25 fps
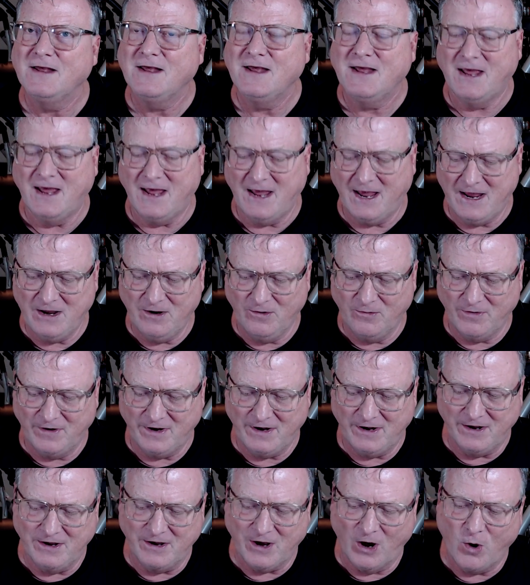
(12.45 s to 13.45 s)

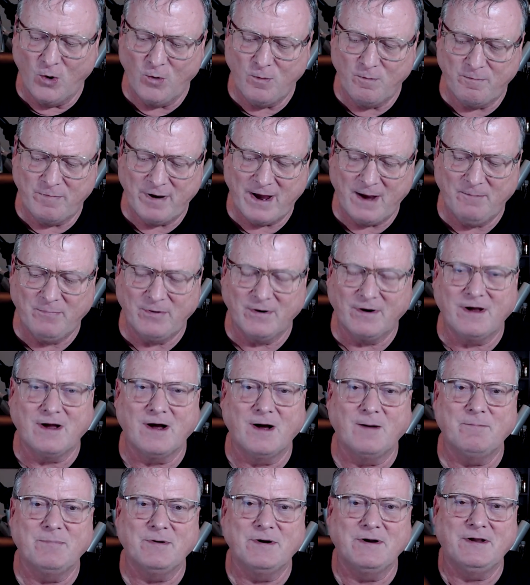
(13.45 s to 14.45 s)
Angry Goat Pepper
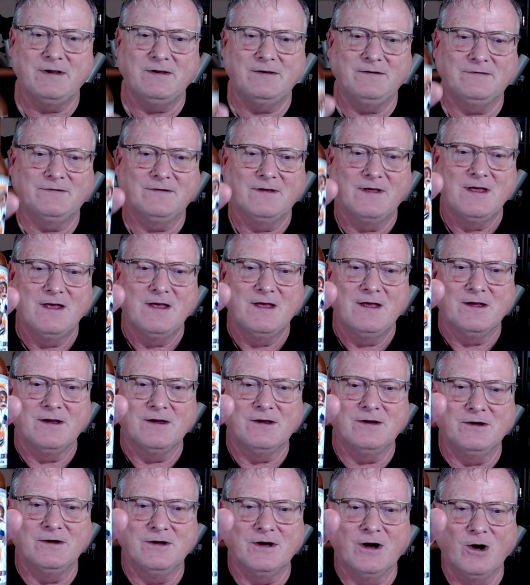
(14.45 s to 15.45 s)
Company's
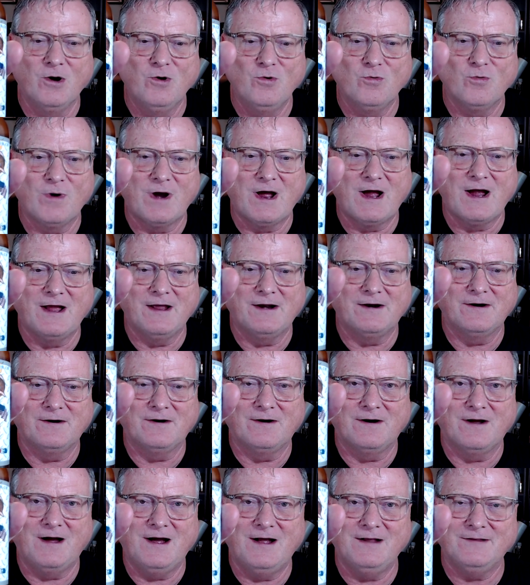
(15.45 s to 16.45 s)
Goat Rider
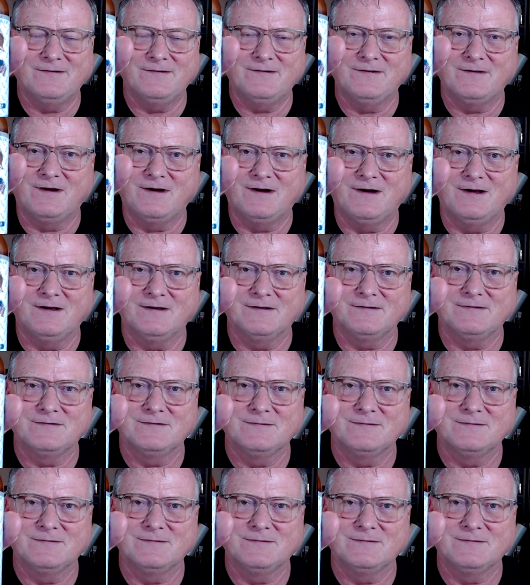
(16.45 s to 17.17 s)
Hot Sauce.